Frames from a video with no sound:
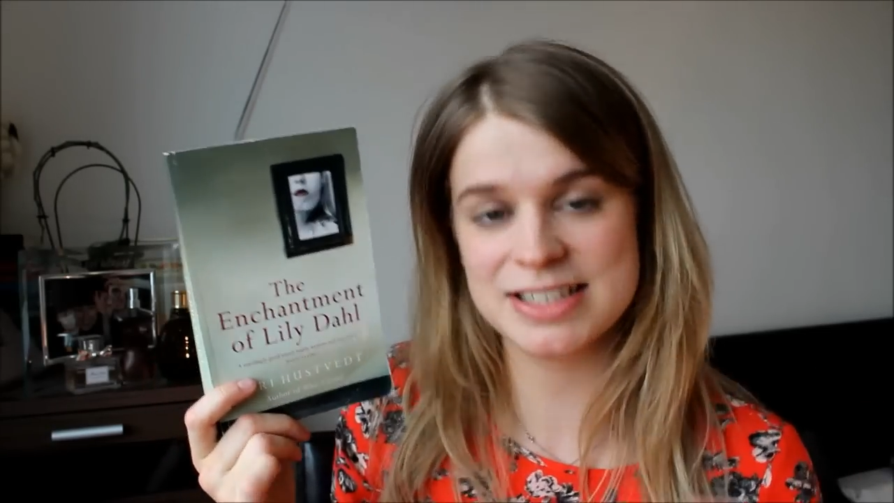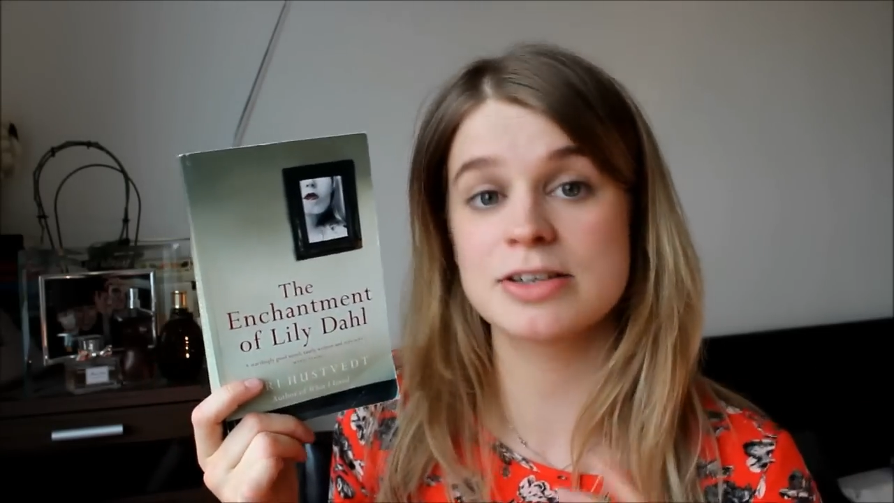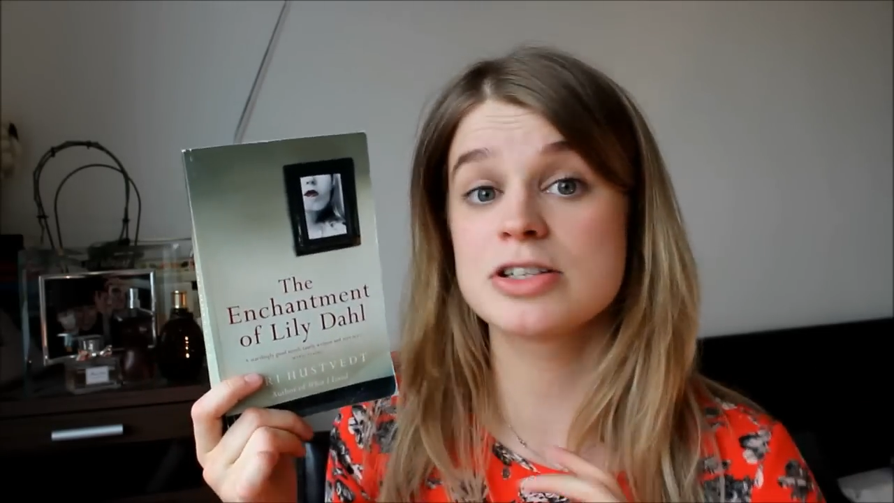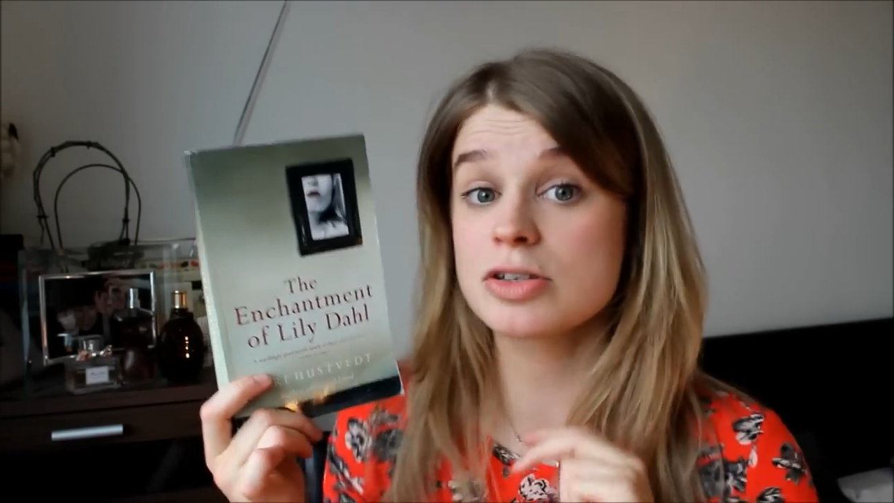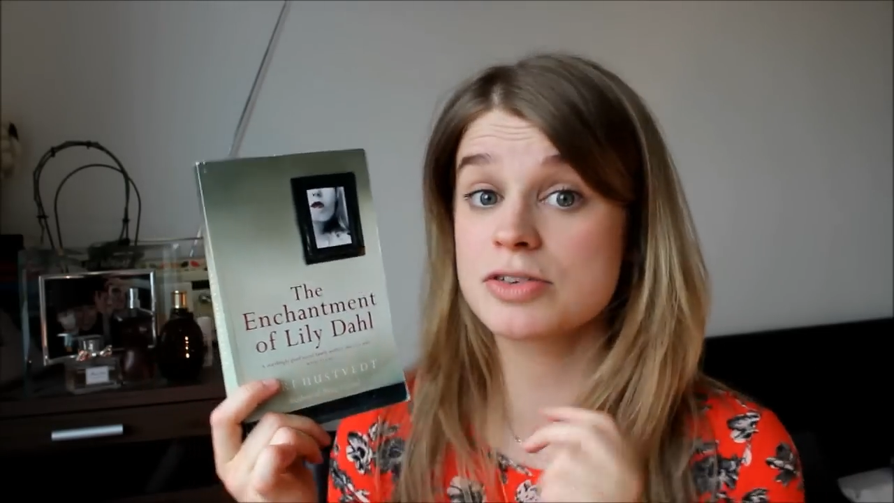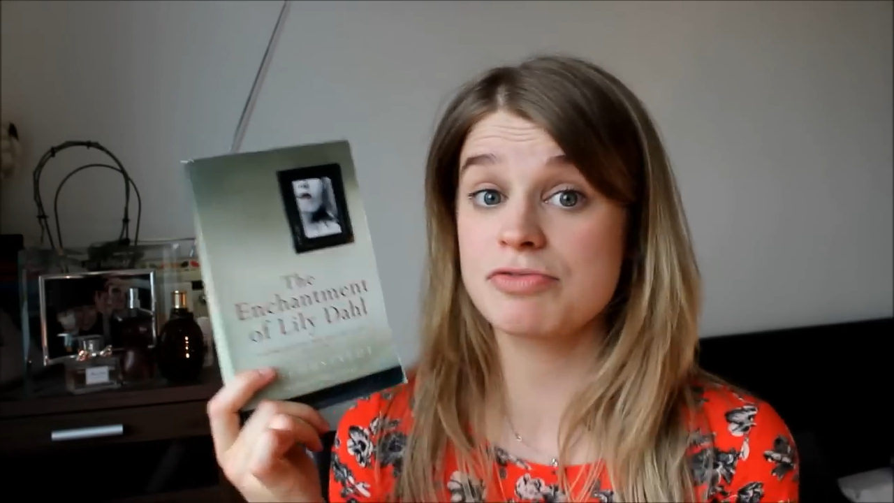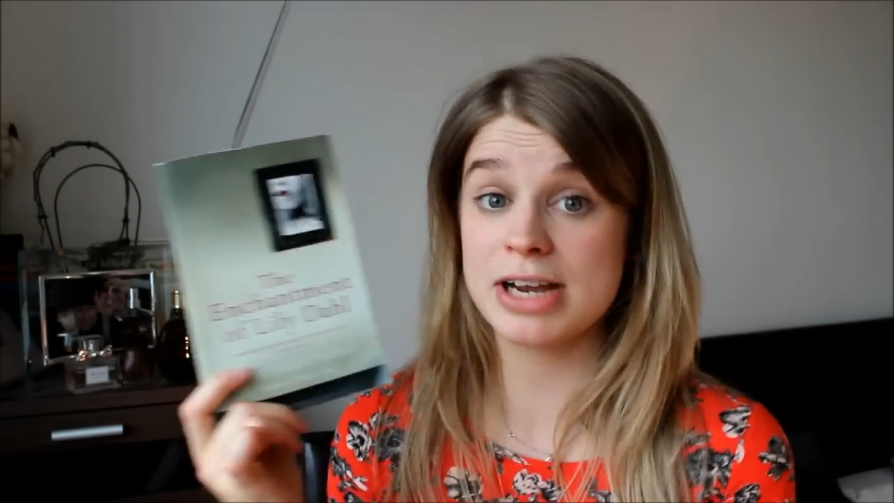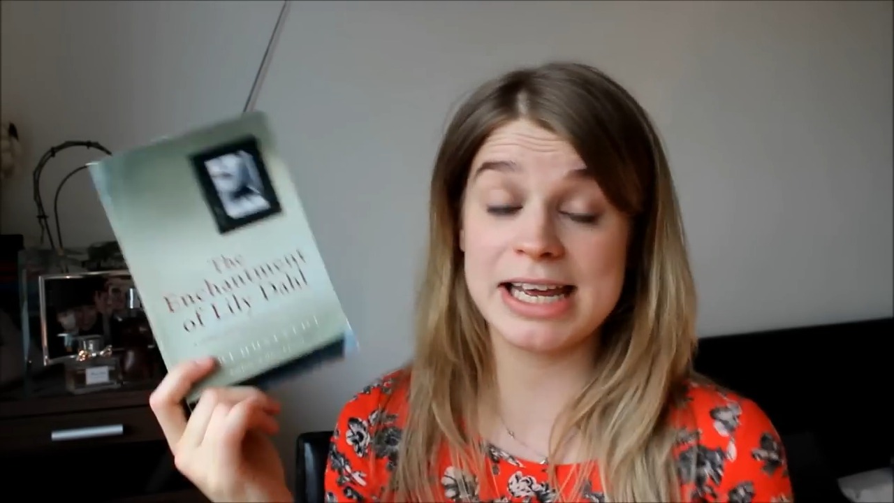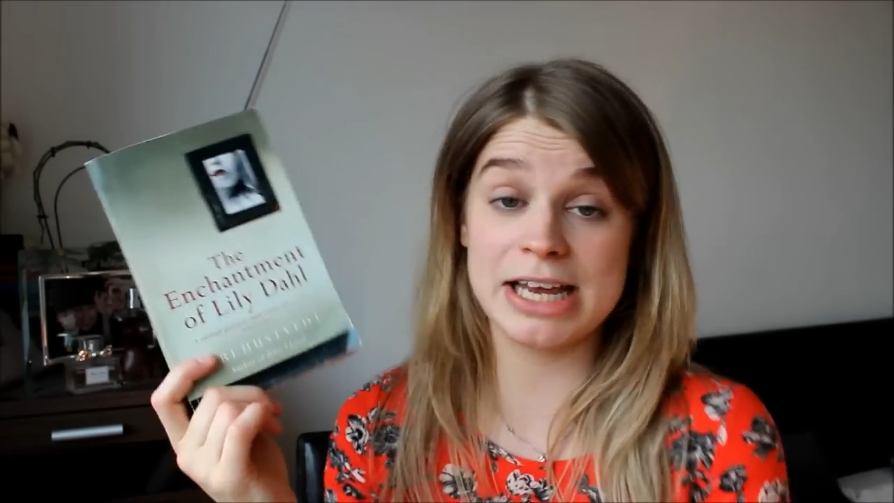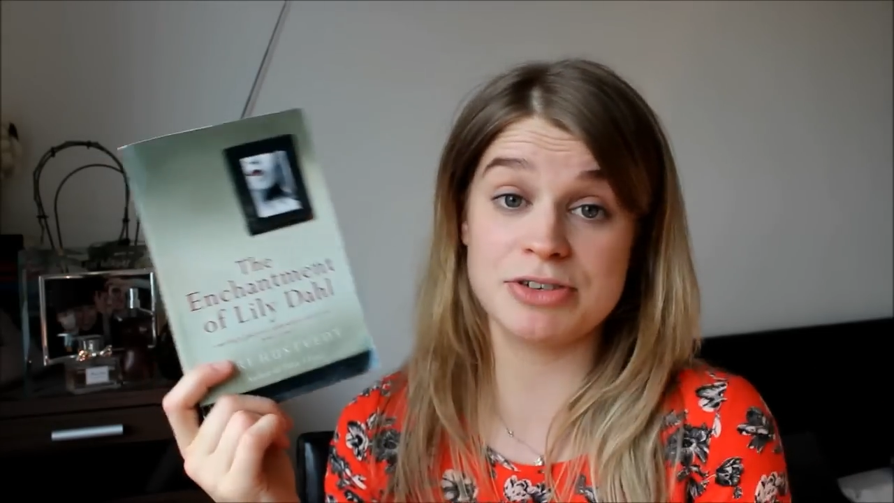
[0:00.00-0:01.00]
so there's lots of
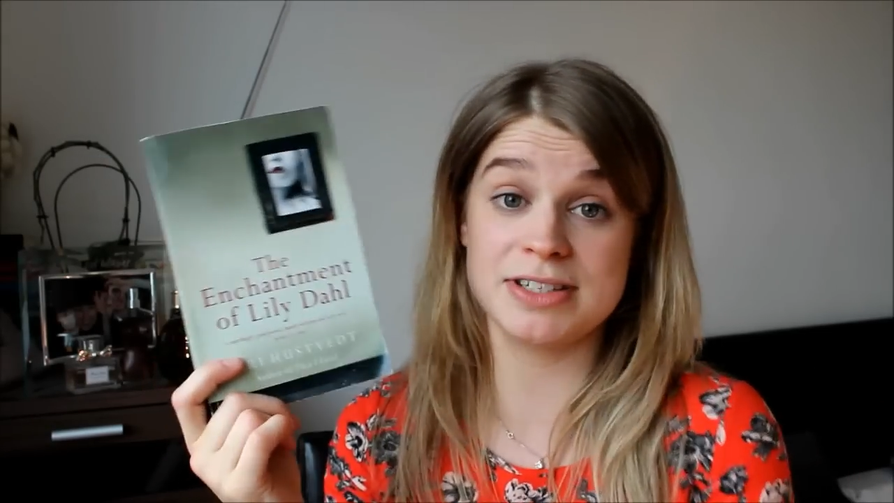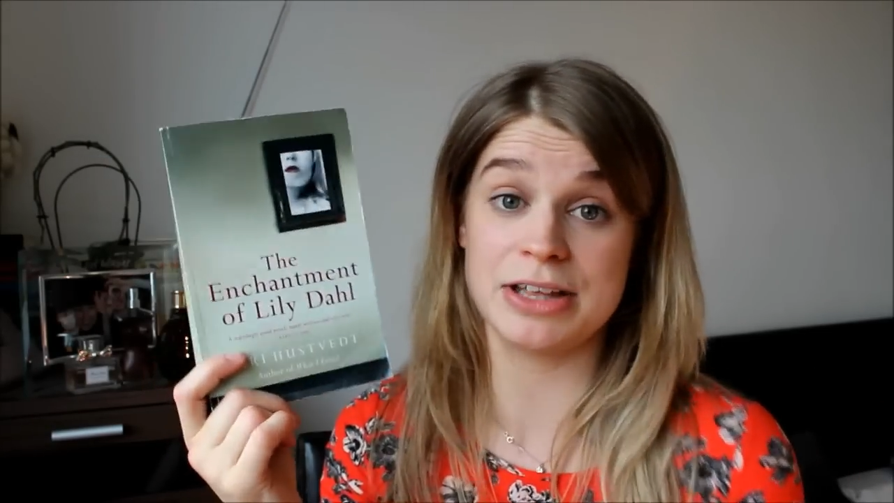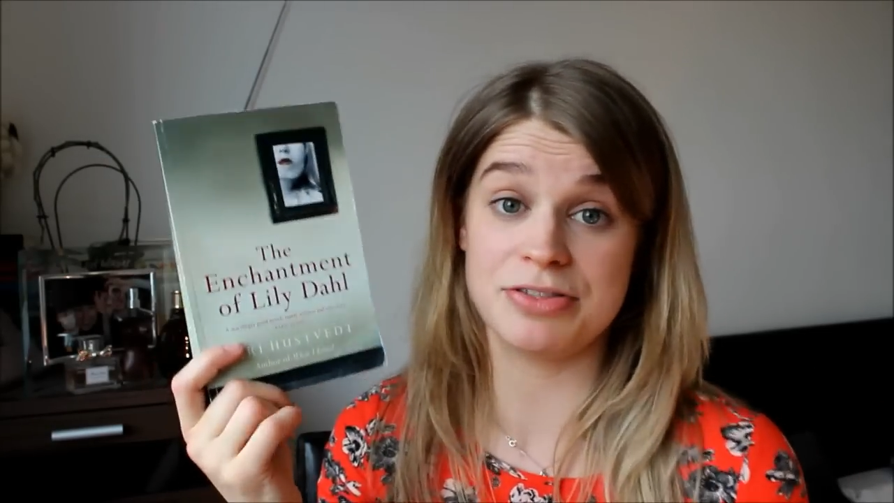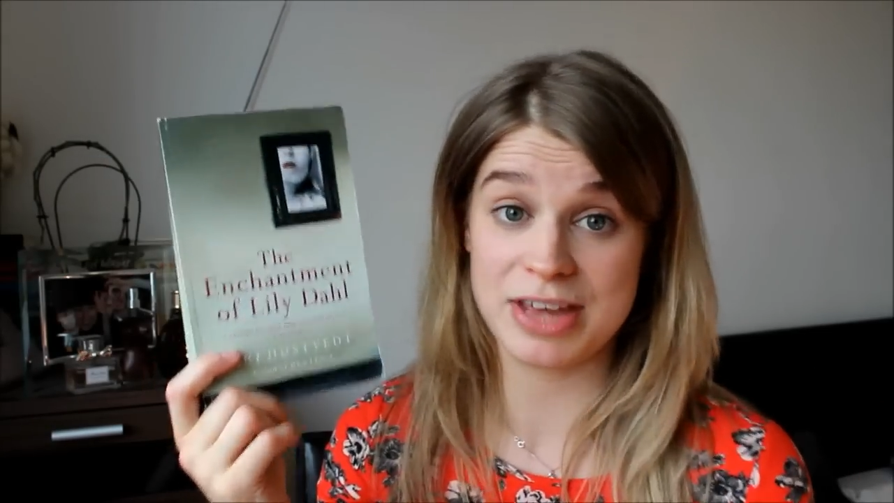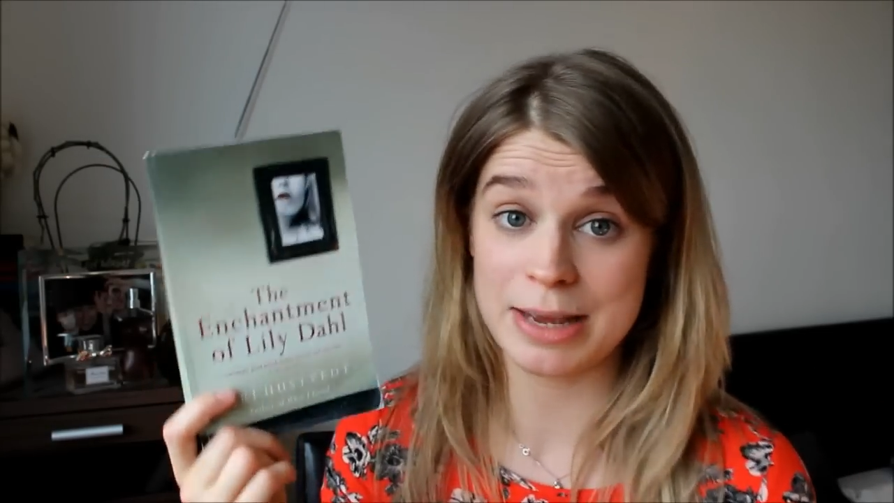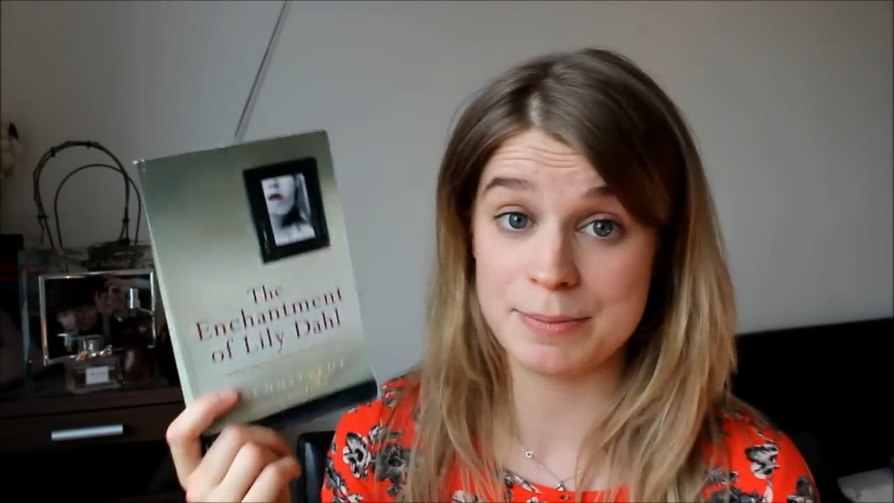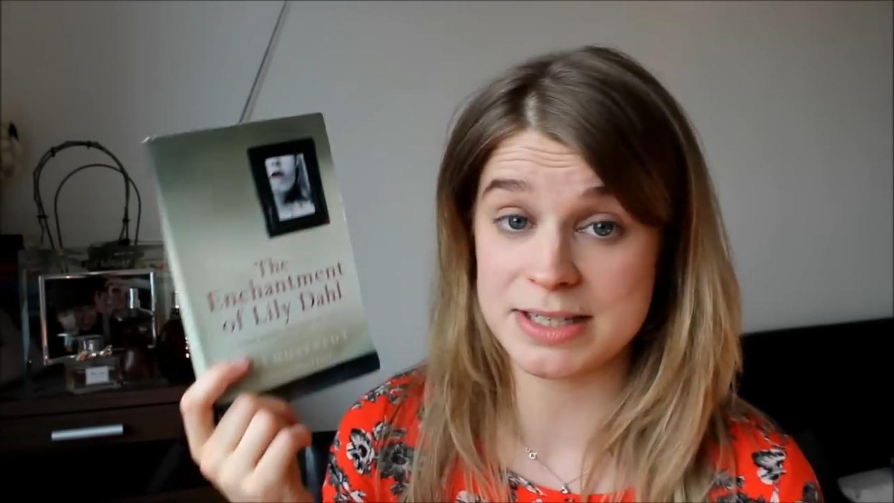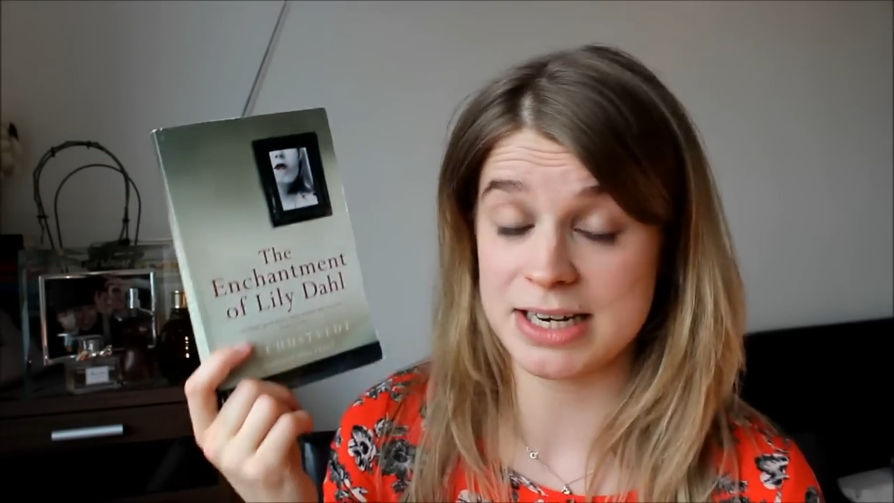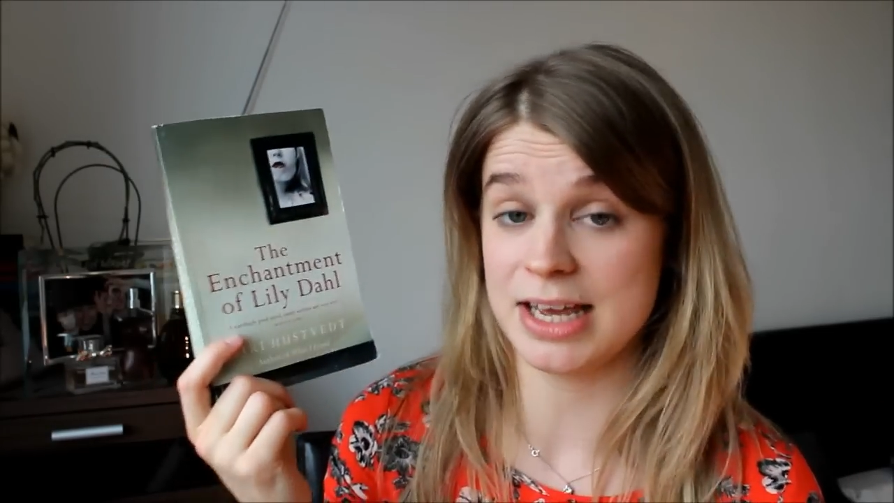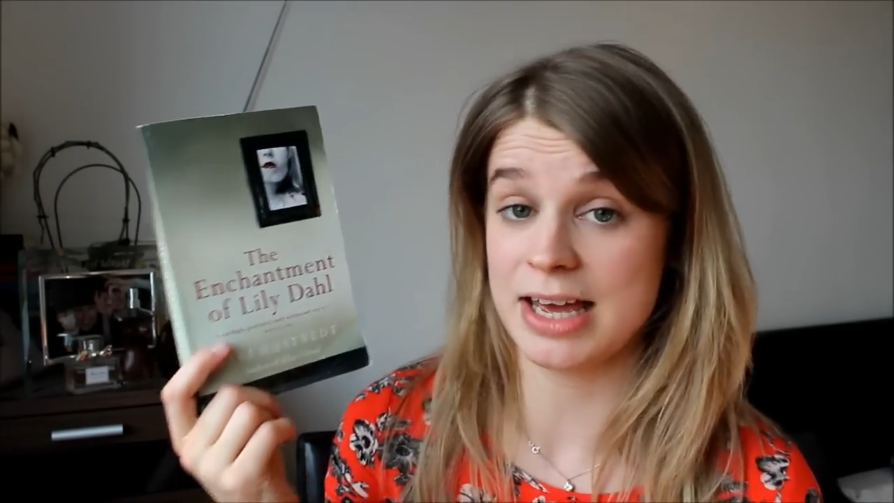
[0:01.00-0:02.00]
really interesting themes
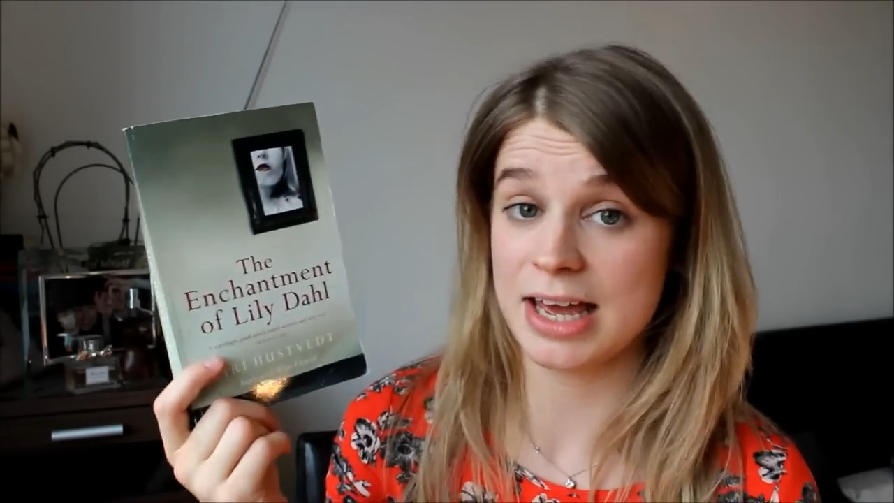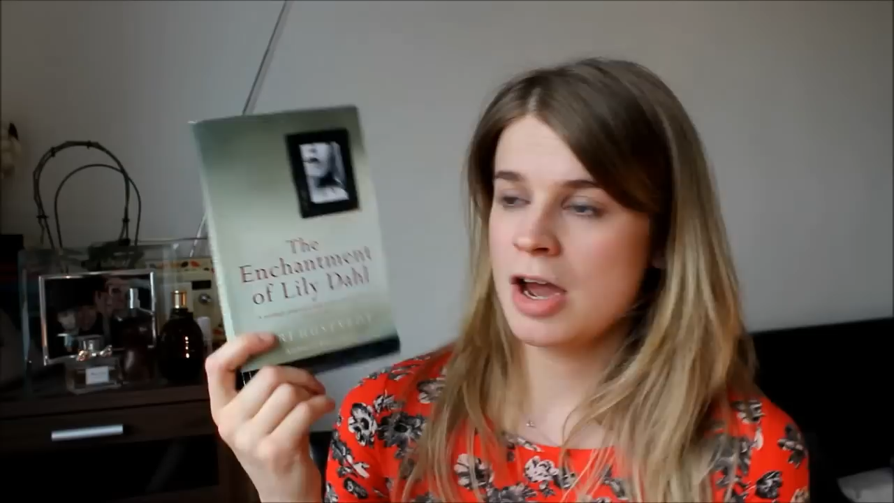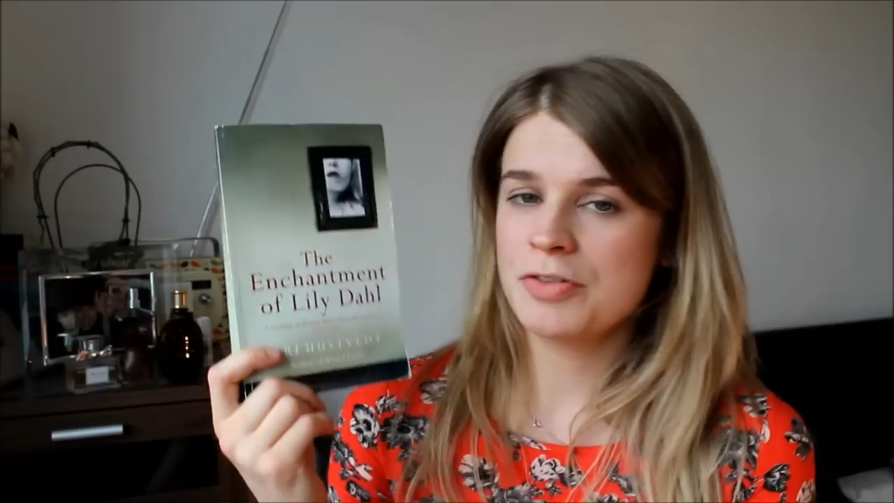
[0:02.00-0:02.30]
in here.